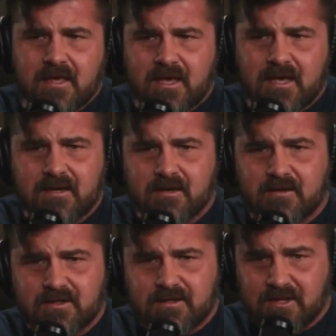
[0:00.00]
And
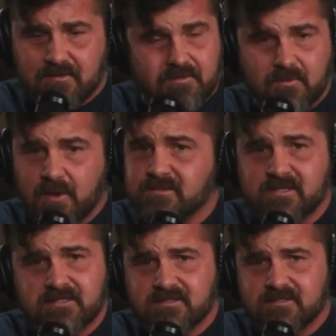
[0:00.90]
the rest of
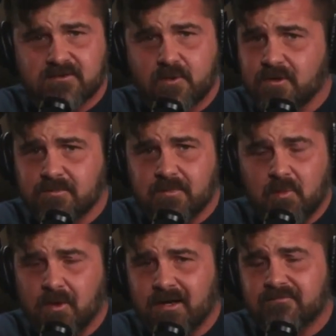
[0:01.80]
this is according to my
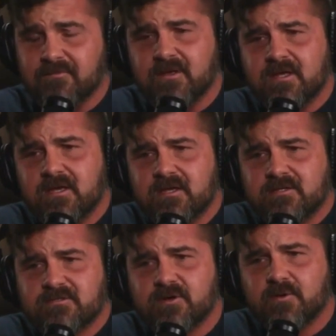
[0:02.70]
wife.
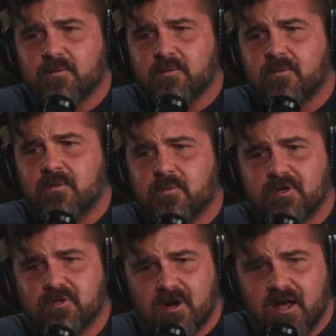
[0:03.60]
So
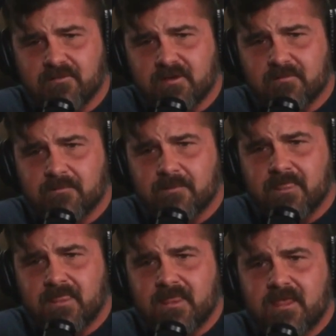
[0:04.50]
we're driving,
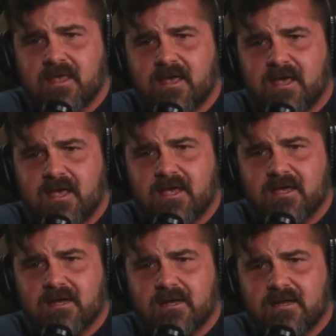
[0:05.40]

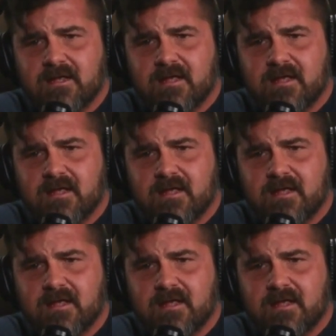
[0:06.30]
and